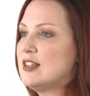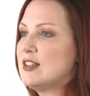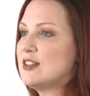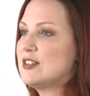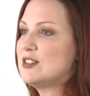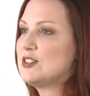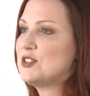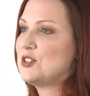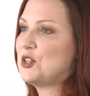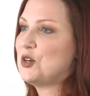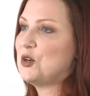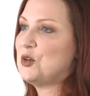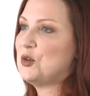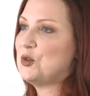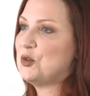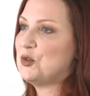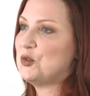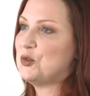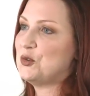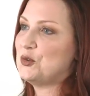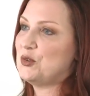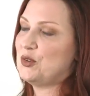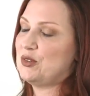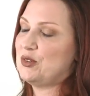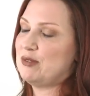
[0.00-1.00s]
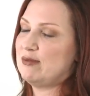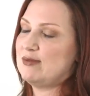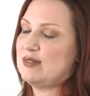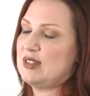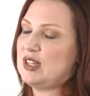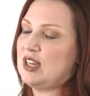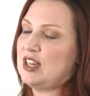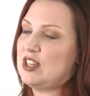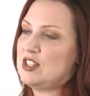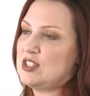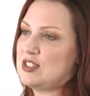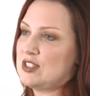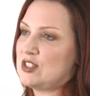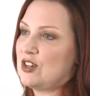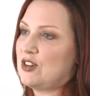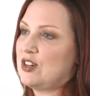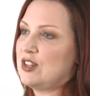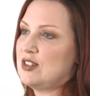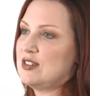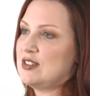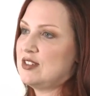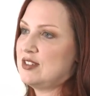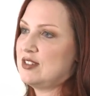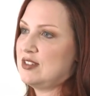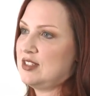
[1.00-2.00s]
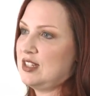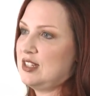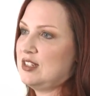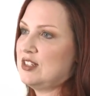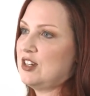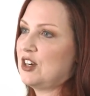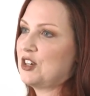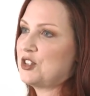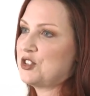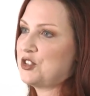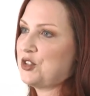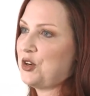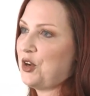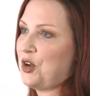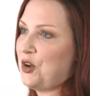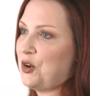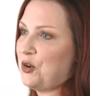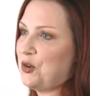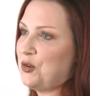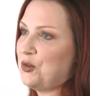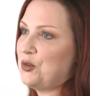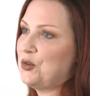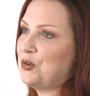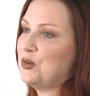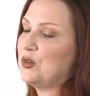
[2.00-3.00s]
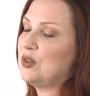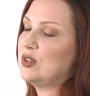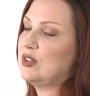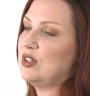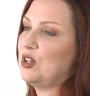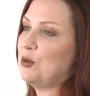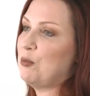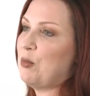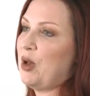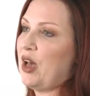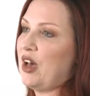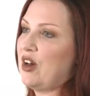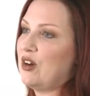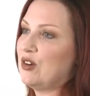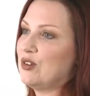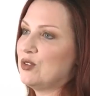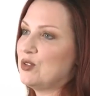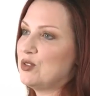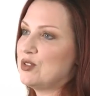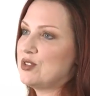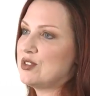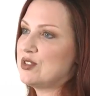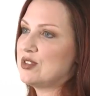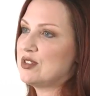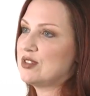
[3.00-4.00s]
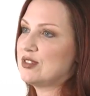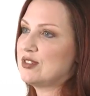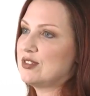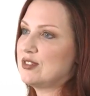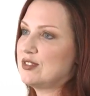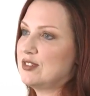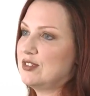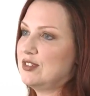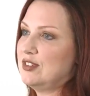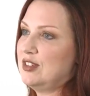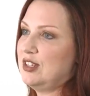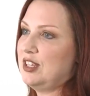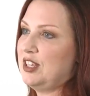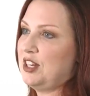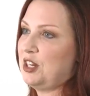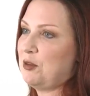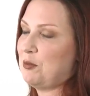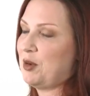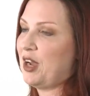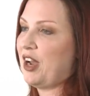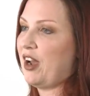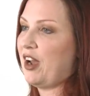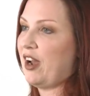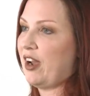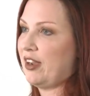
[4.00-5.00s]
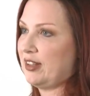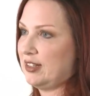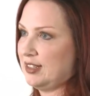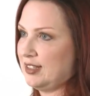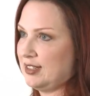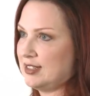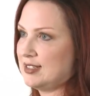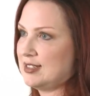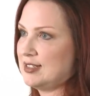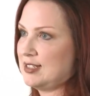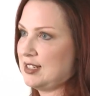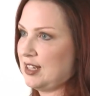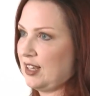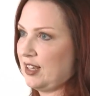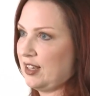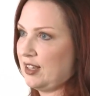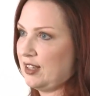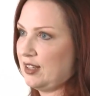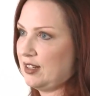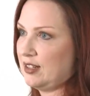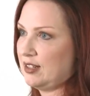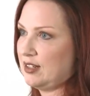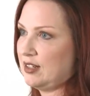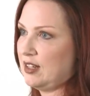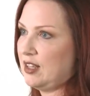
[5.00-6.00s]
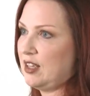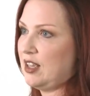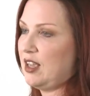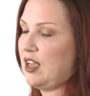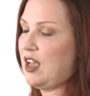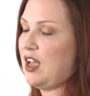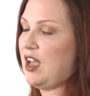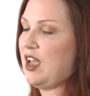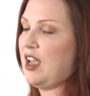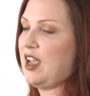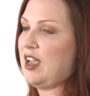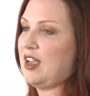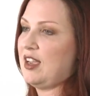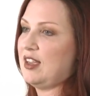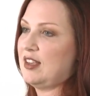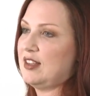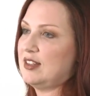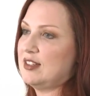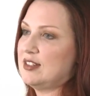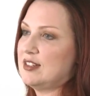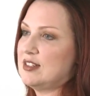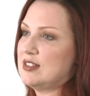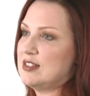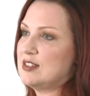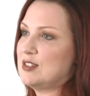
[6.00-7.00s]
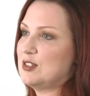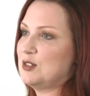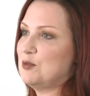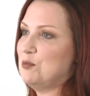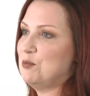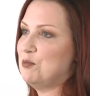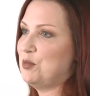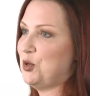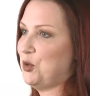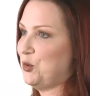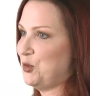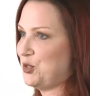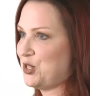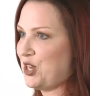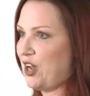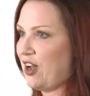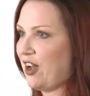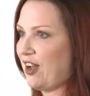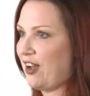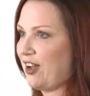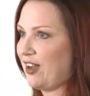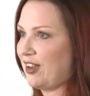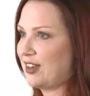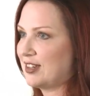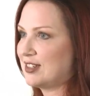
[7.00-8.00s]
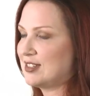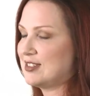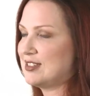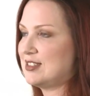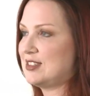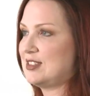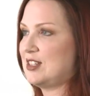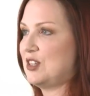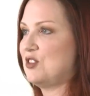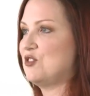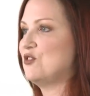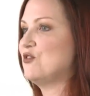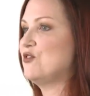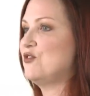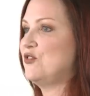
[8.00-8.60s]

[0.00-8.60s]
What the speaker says: so I started to see Dr. Ho about getting my eyelids done and Botox and